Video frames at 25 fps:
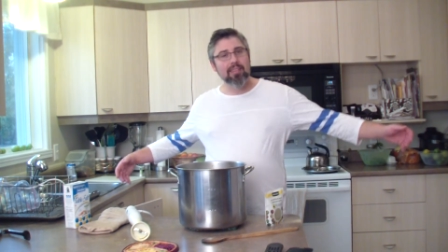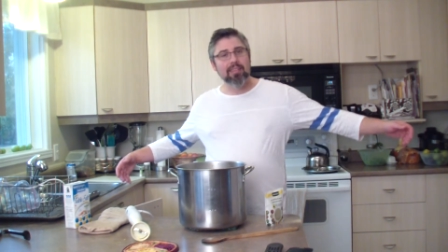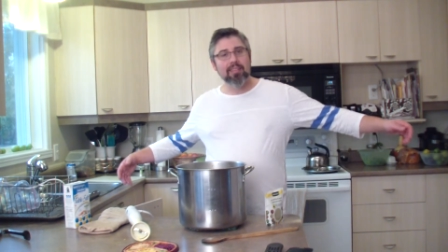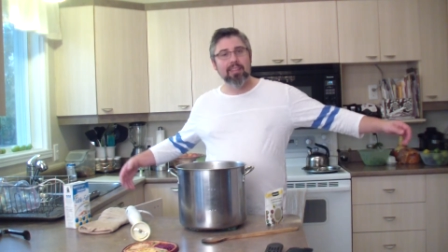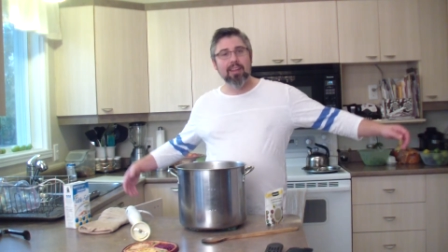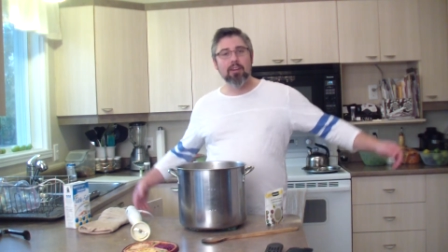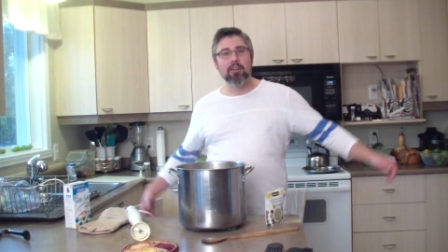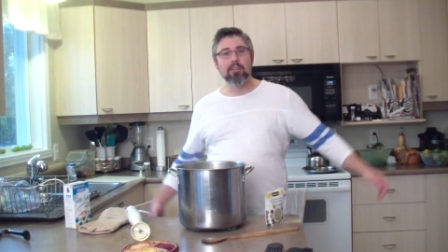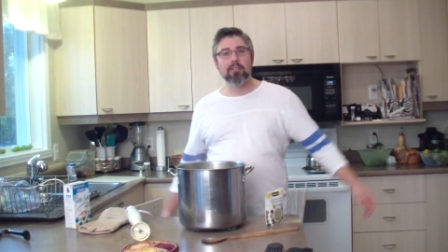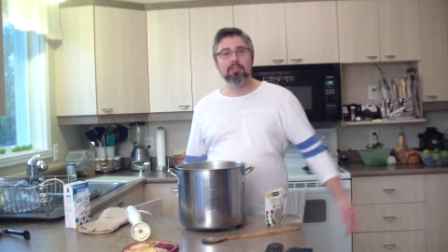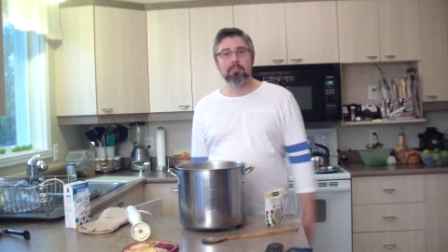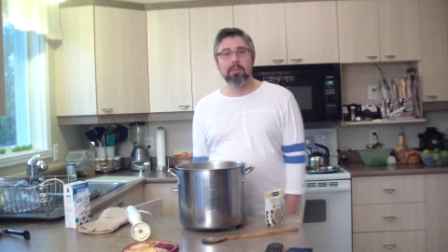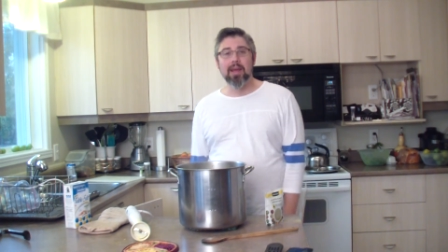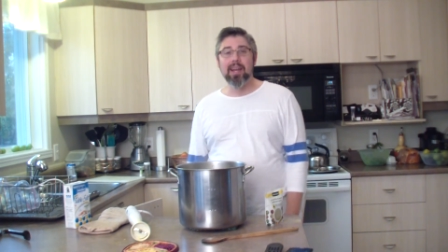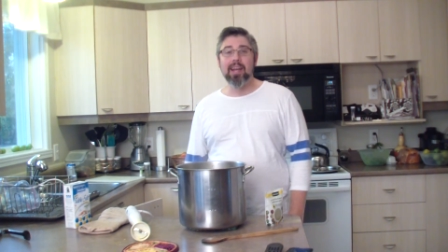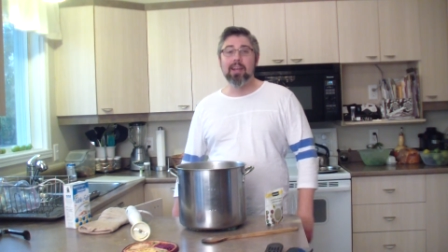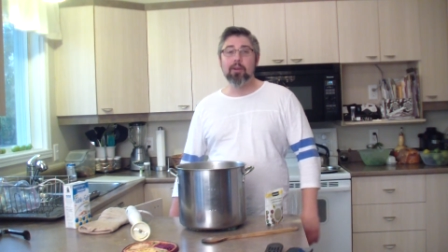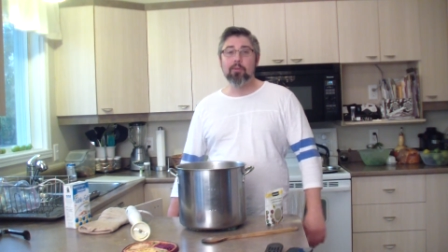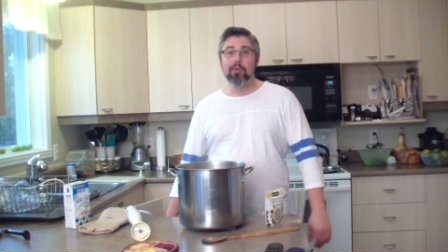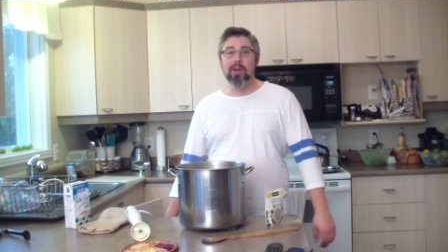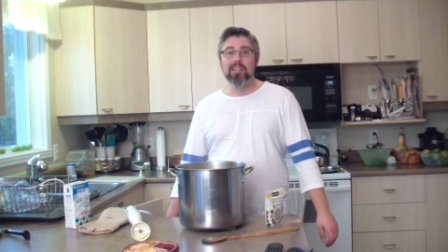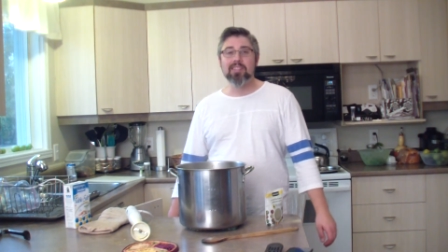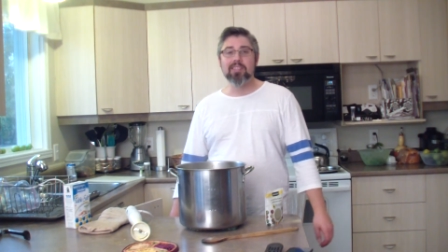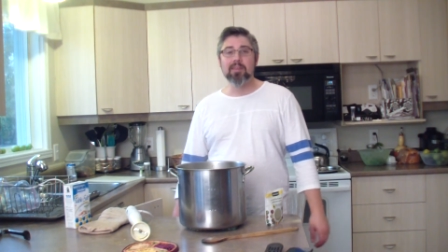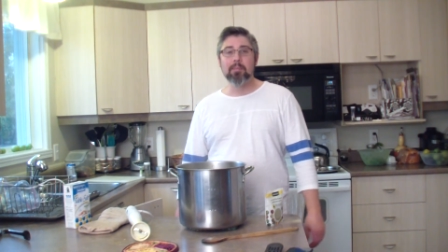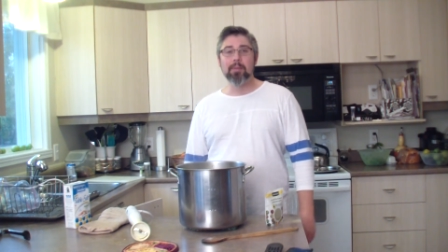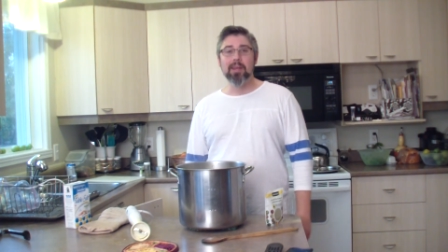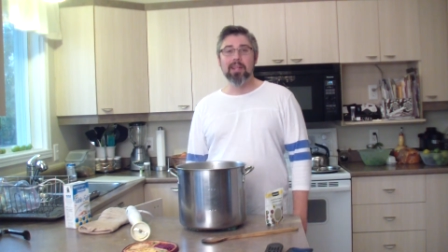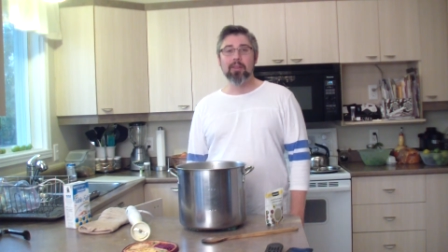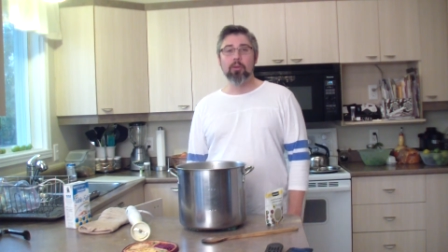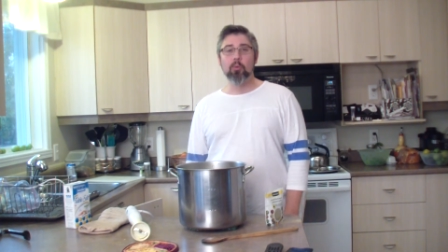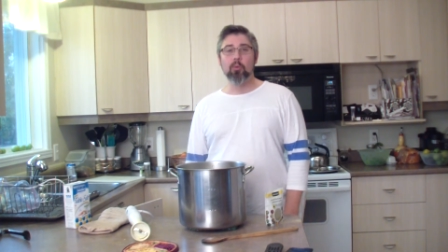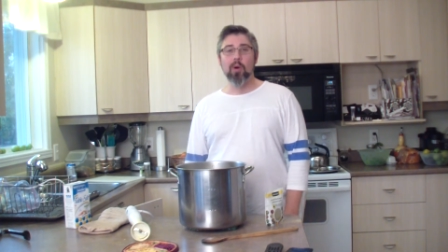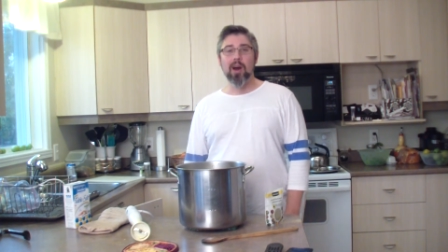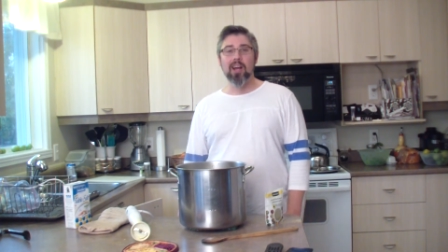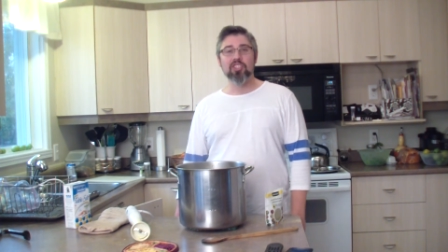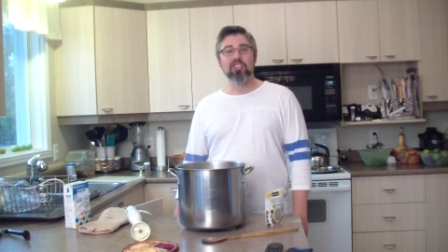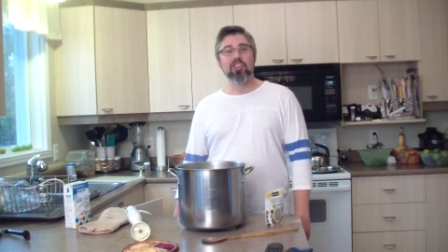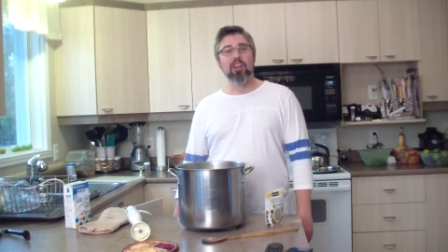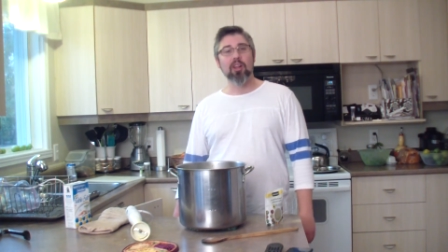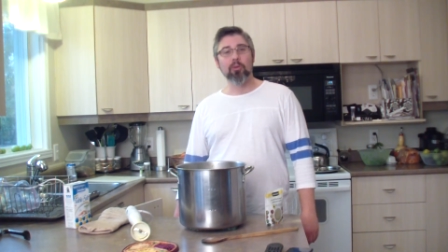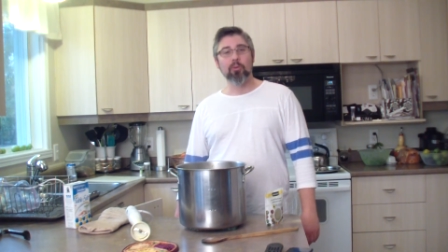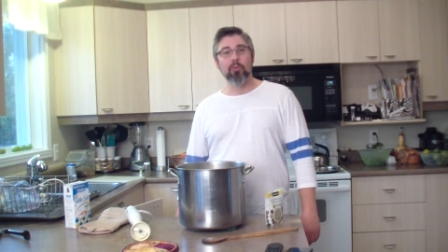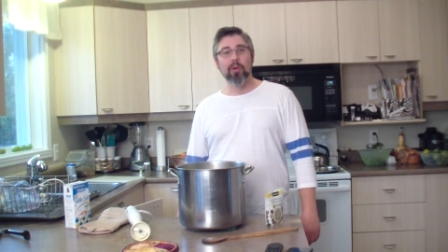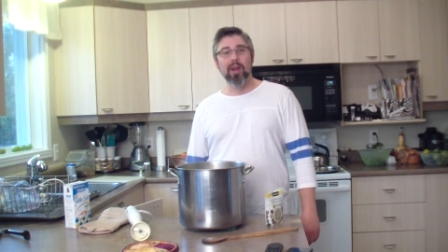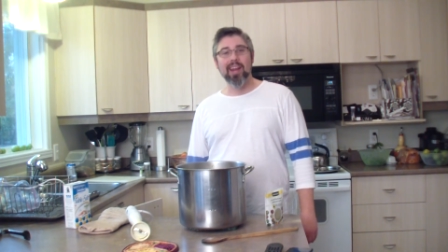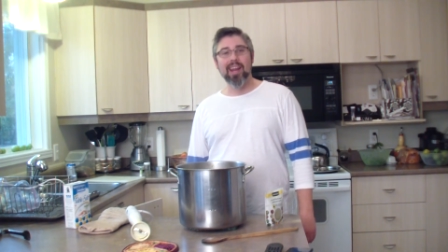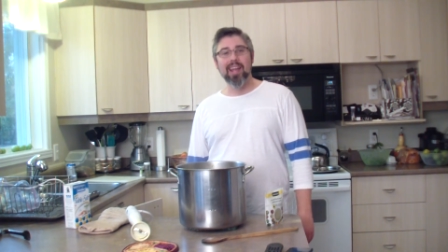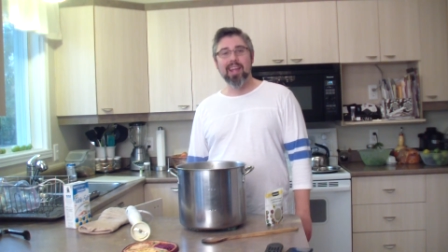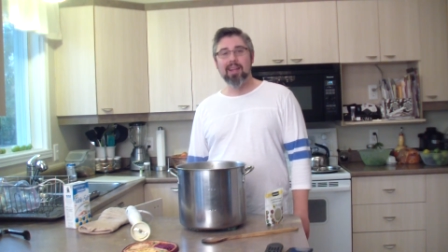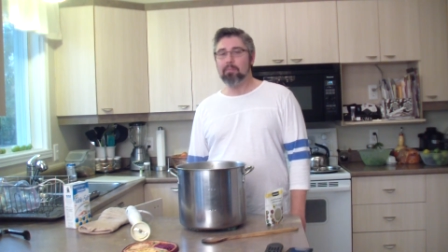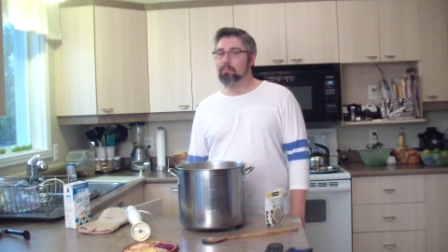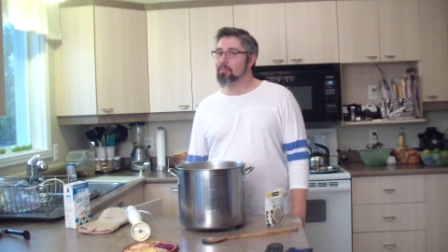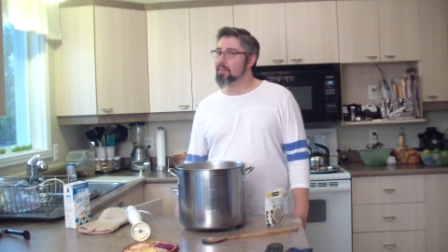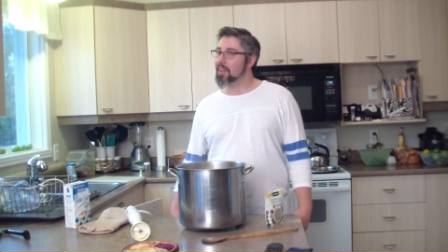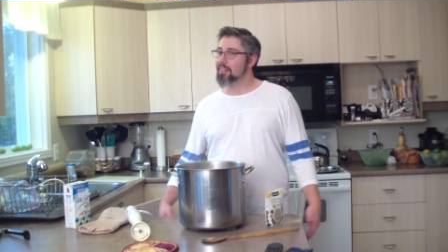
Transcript: There's many recipes to watch already,